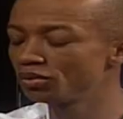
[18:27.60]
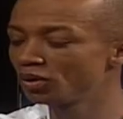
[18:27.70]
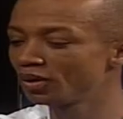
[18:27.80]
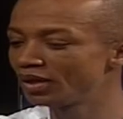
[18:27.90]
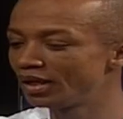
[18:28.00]

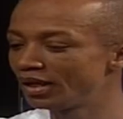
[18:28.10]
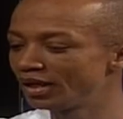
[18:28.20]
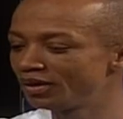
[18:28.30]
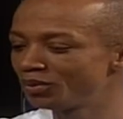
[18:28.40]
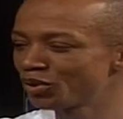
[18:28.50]
well,
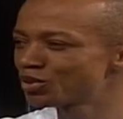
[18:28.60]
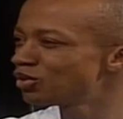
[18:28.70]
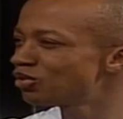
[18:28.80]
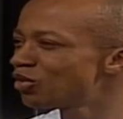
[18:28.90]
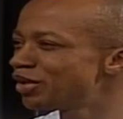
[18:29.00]
and we also
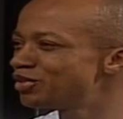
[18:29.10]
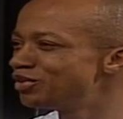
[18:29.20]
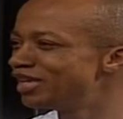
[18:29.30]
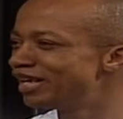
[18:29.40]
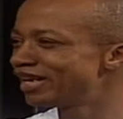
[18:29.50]
look forward
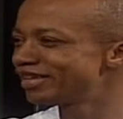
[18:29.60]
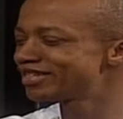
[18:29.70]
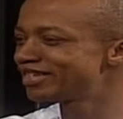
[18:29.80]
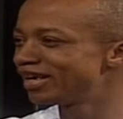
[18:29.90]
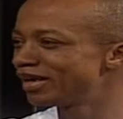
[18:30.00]
to the
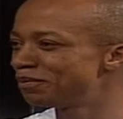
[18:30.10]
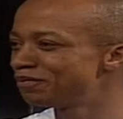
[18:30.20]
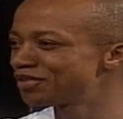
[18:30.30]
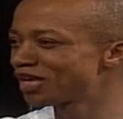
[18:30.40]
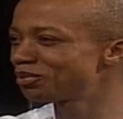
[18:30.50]
next um,
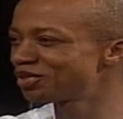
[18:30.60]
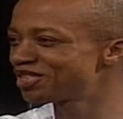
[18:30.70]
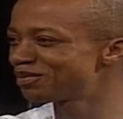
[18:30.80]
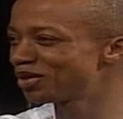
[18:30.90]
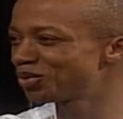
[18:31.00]

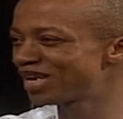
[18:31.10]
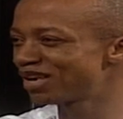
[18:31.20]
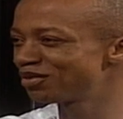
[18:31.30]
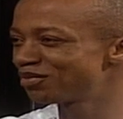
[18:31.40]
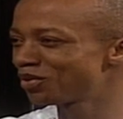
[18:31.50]
championship that we'll be
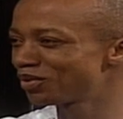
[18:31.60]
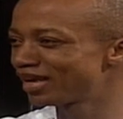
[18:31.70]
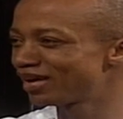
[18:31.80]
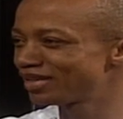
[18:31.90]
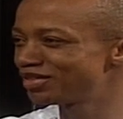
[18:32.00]
having for
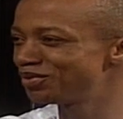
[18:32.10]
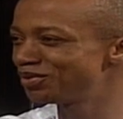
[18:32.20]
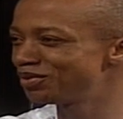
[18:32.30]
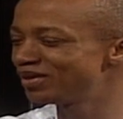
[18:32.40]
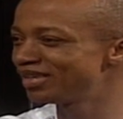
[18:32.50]
karate,
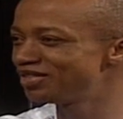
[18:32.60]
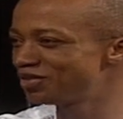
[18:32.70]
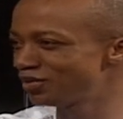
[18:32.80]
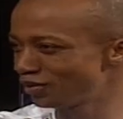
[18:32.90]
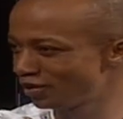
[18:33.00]
do and
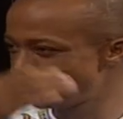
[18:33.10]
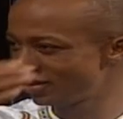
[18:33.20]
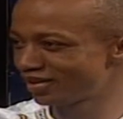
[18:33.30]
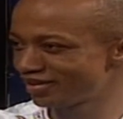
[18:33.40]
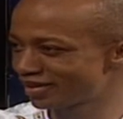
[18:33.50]
judo
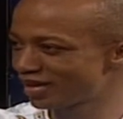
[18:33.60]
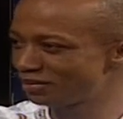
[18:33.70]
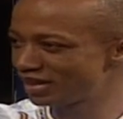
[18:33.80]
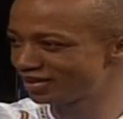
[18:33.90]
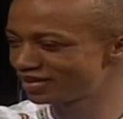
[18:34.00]
that is
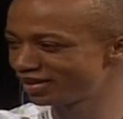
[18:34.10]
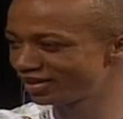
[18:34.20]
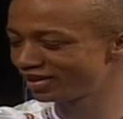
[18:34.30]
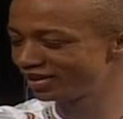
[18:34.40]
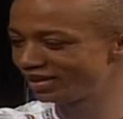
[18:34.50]
come next
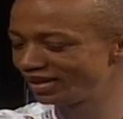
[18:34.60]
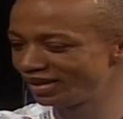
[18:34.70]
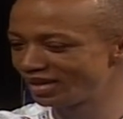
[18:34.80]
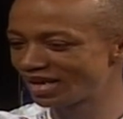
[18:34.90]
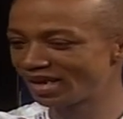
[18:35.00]
year. Mm.
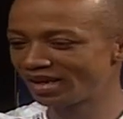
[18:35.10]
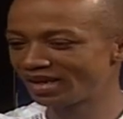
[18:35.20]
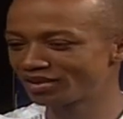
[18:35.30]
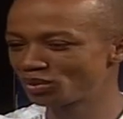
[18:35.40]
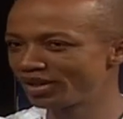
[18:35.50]
And
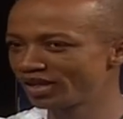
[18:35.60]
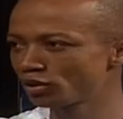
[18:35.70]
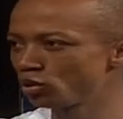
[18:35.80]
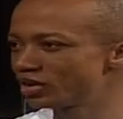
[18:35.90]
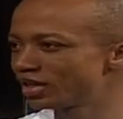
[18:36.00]
as we get
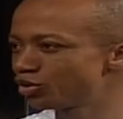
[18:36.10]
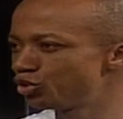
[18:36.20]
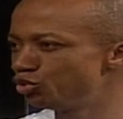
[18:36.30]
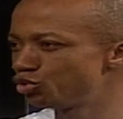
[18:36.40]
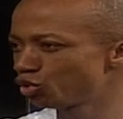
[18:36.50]
closer
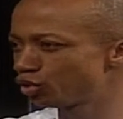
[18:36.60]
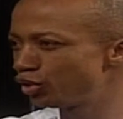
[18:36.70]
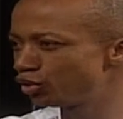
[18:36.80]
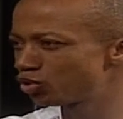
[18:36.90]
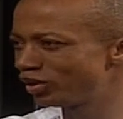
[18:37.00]
to
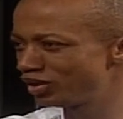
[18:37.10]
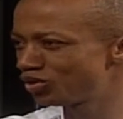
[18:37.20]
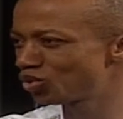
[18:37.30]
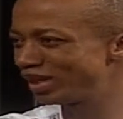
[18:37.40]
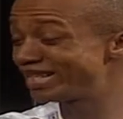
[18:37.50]
Tokyo
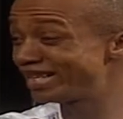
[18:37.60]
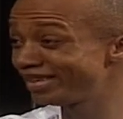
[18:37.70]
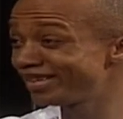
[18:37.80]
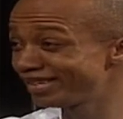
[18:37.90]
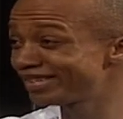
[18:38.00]
2020, mm. mm.
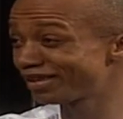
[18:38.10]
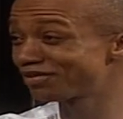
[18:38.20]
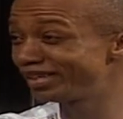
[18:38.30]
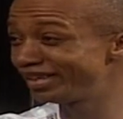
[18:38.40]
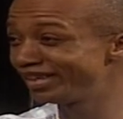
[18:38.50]

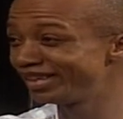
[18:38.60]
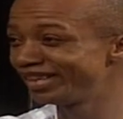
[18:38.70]
definitely,